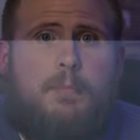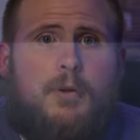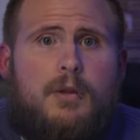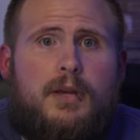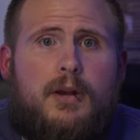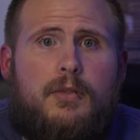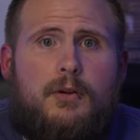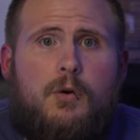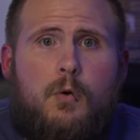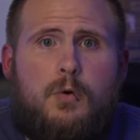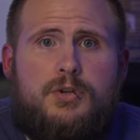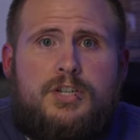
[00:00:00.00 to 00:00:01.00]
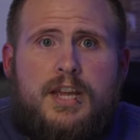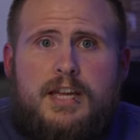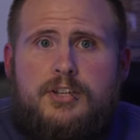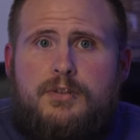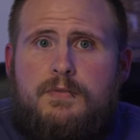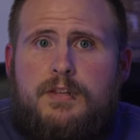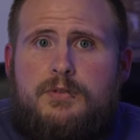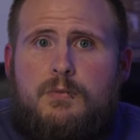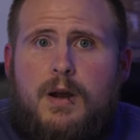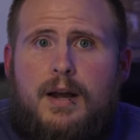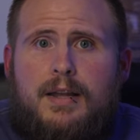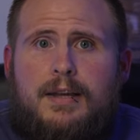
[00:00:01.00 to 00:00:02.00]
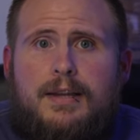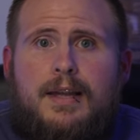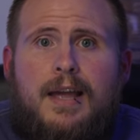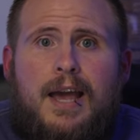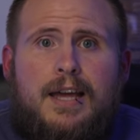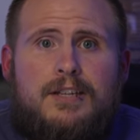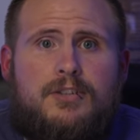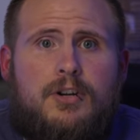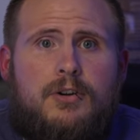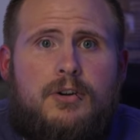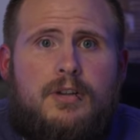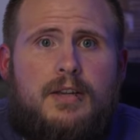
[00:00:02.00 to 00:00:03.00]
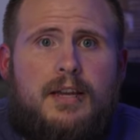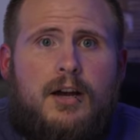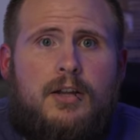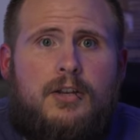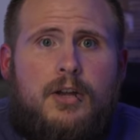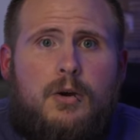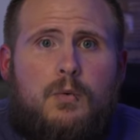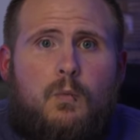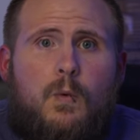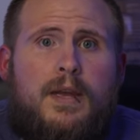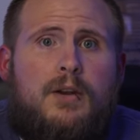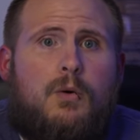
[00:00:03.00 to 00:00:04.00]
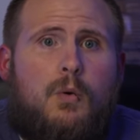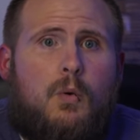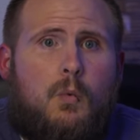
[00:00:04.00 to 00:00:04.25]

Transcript: pulling on the core stage of this rocket, and it's currently unknown when or